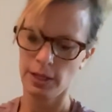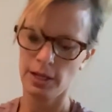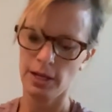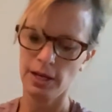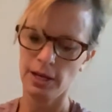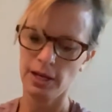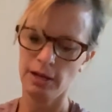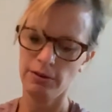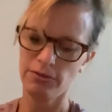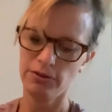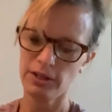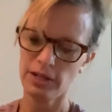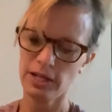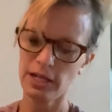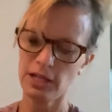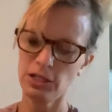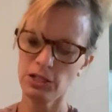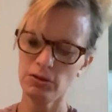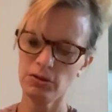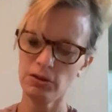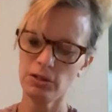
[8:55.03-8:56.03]
And for
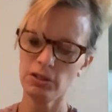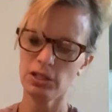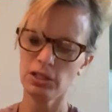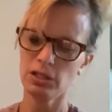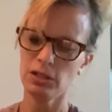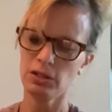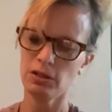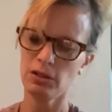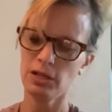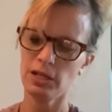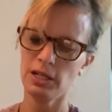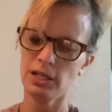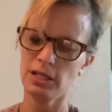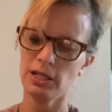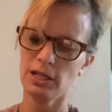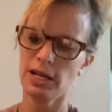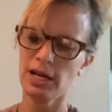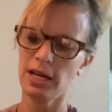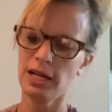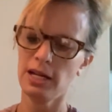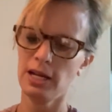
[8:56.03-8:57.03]
kids who are just learning to
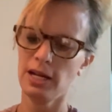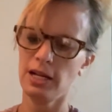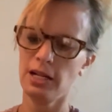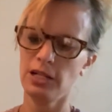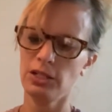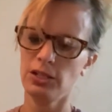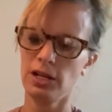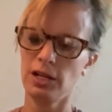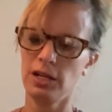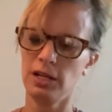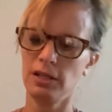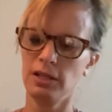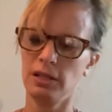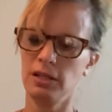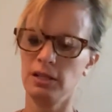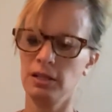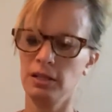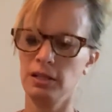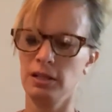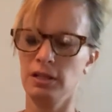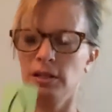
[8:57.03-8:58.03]
cut, I try to
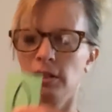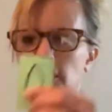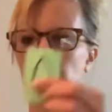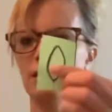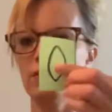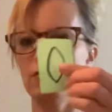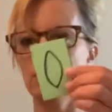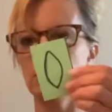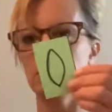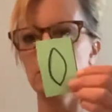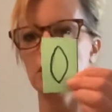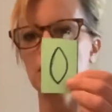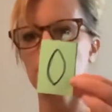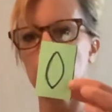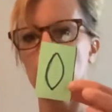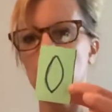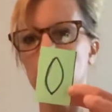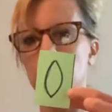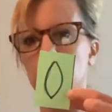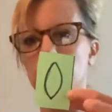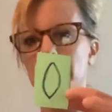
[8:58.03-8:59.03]
give them a
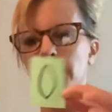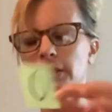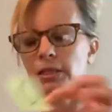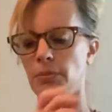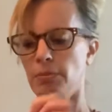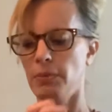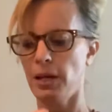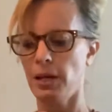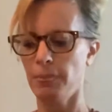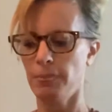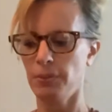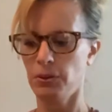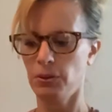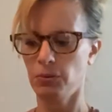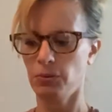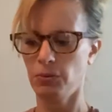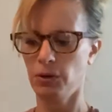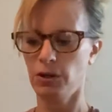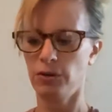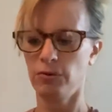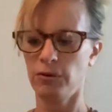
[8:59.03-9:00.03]
smaller piece of paper to
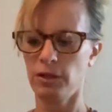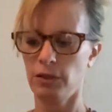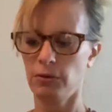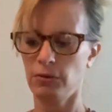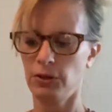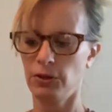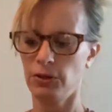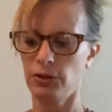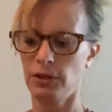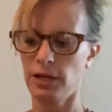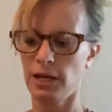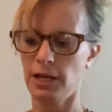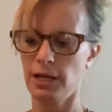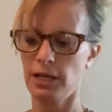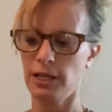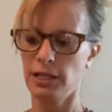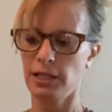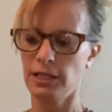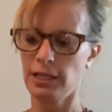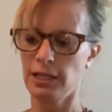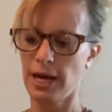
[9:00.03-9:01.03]
work with when they're cutting
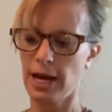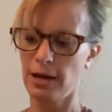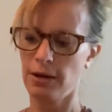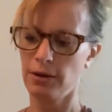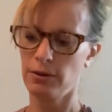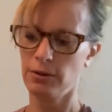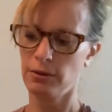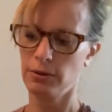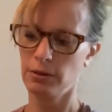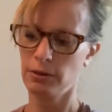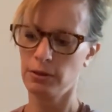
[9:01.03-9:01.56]
this out.